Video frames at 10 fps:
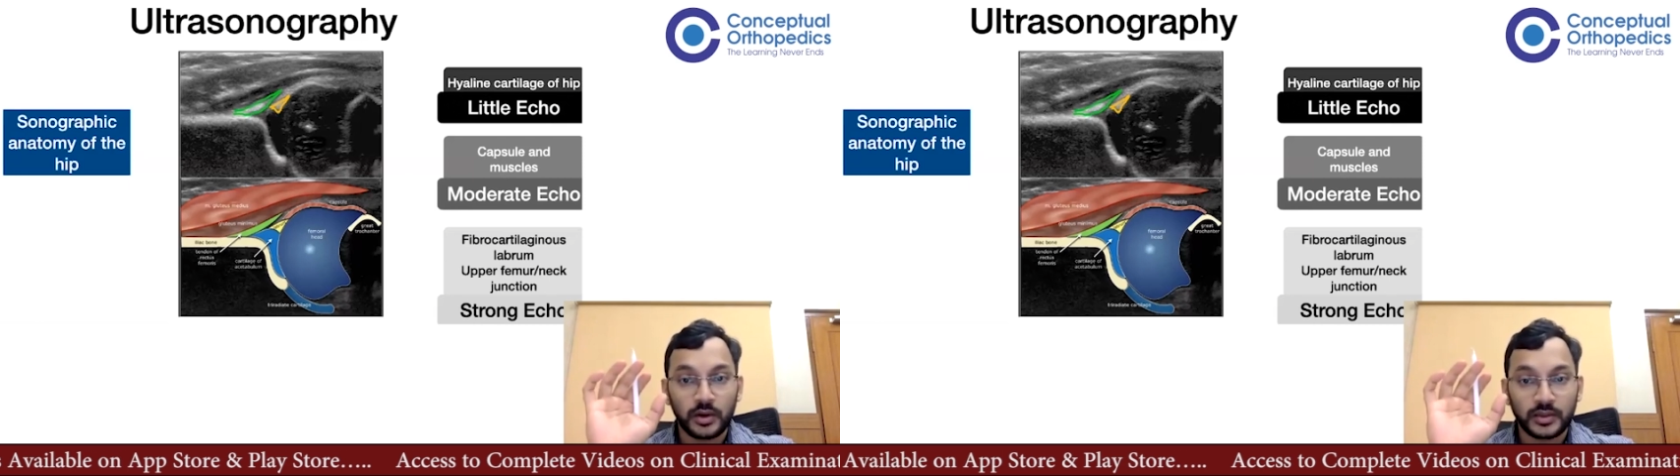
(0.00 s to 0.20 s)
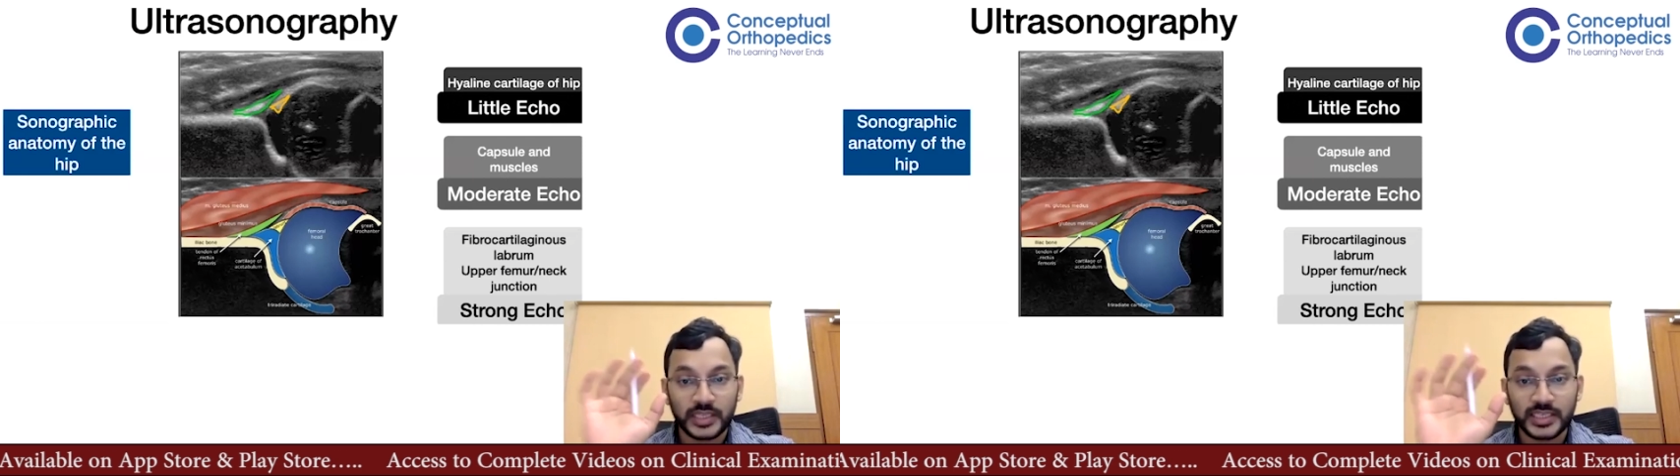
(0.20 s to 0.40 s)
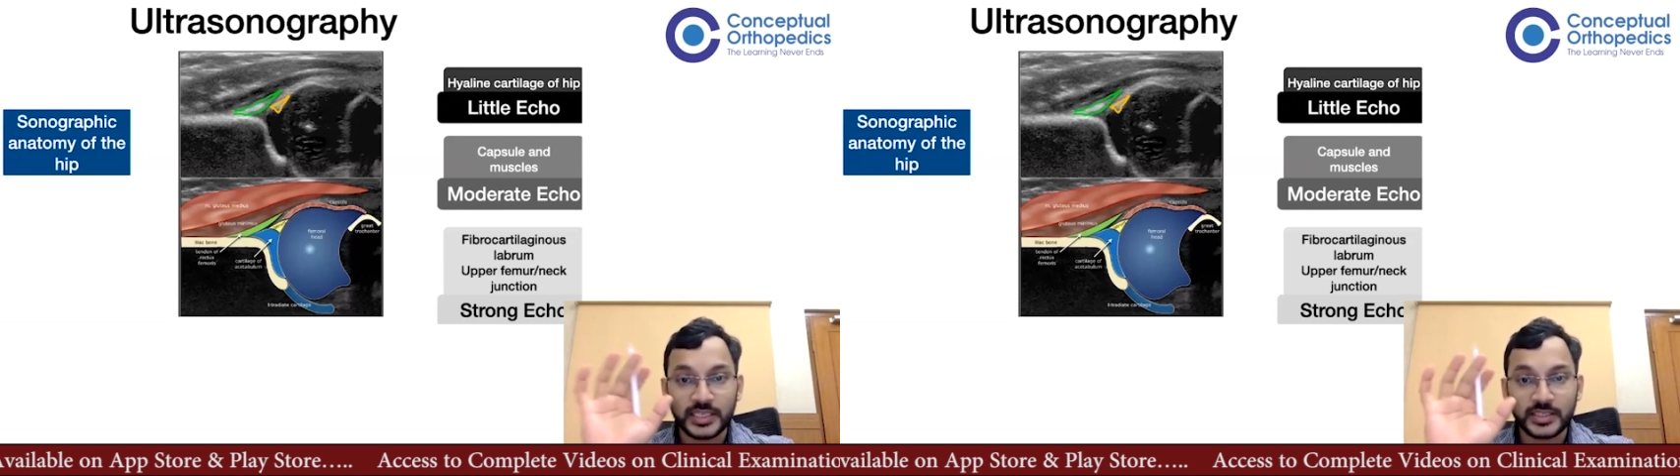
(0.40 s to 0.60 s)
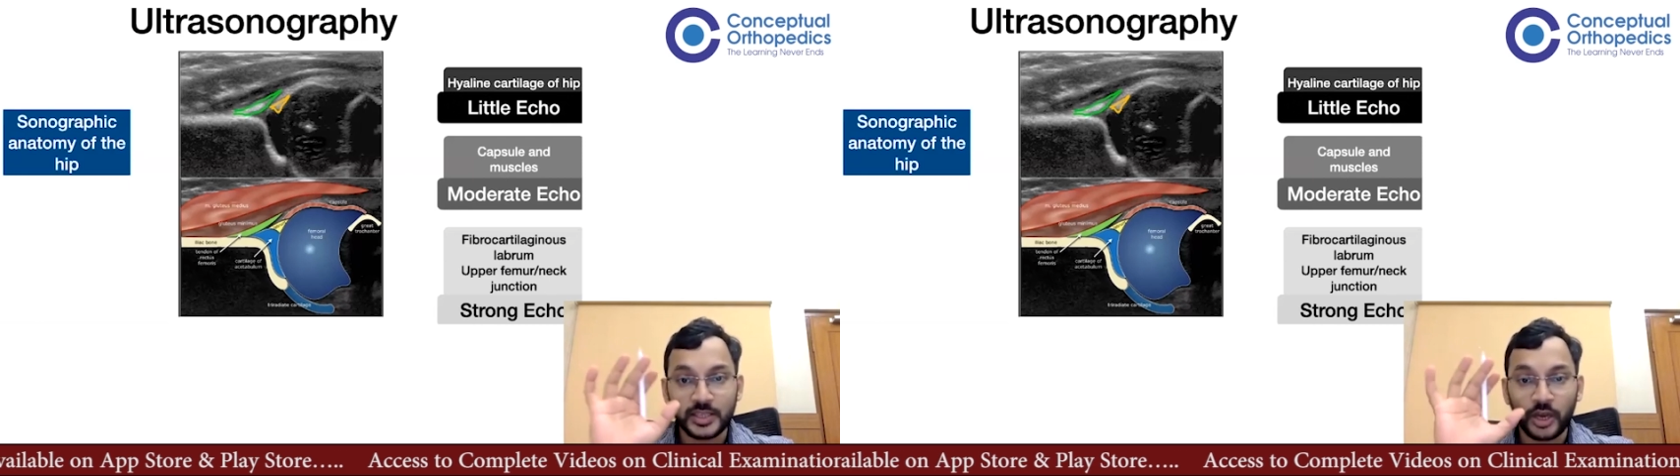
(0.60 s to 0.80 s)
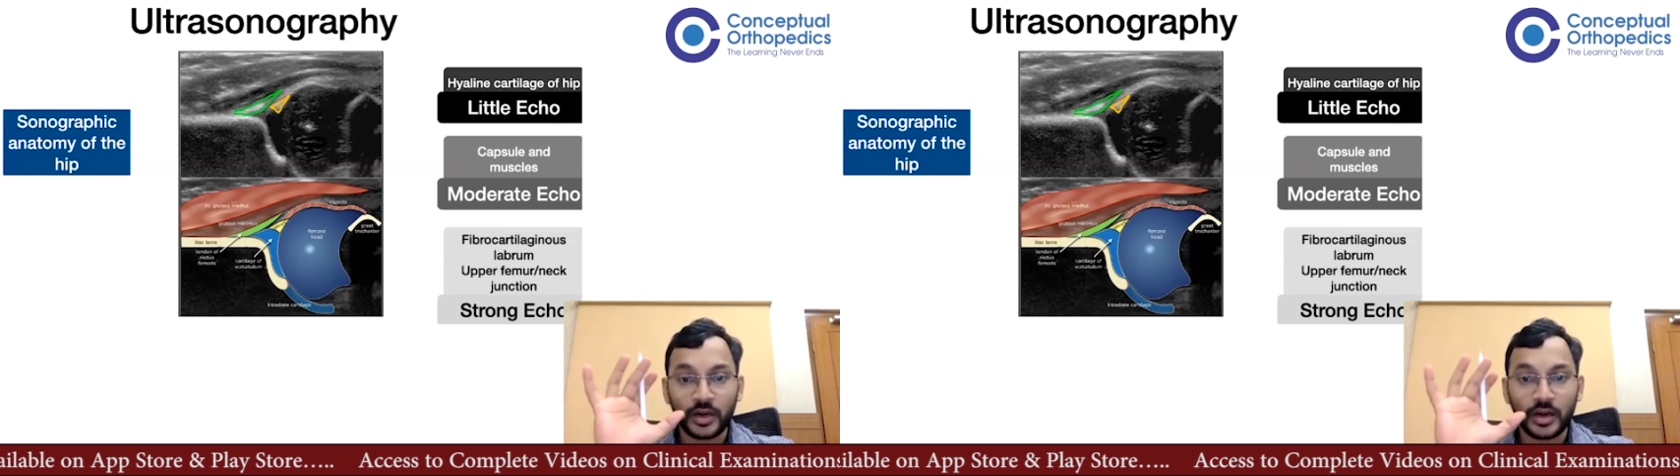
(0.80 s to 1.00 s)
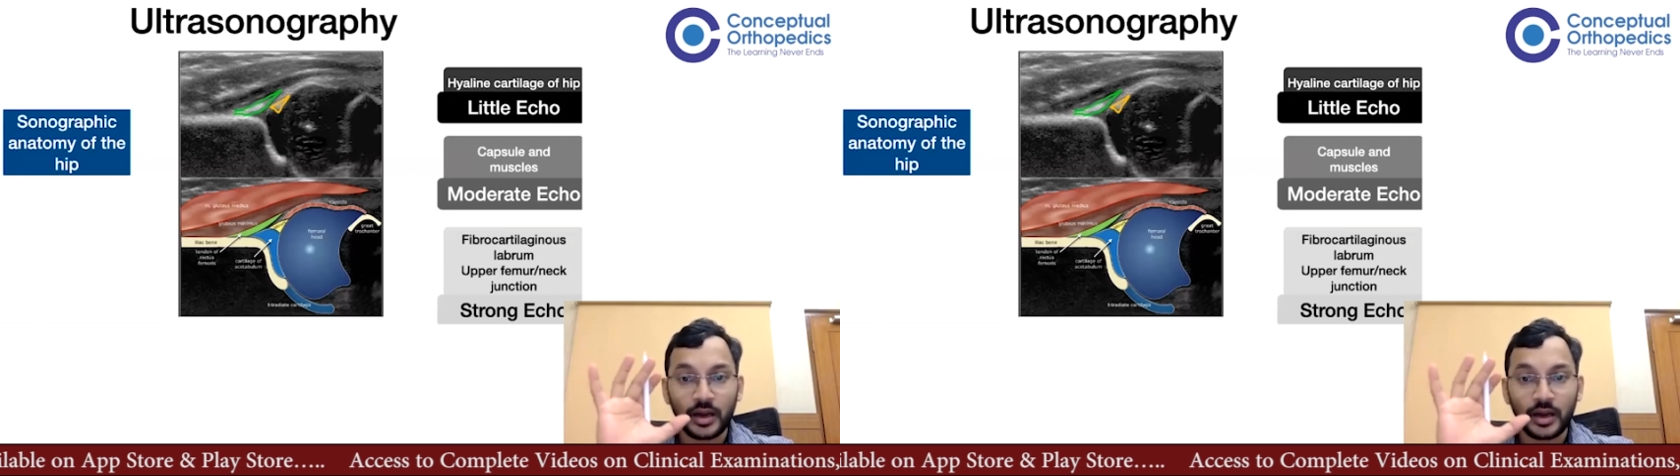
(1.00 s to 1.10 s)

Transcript: this is your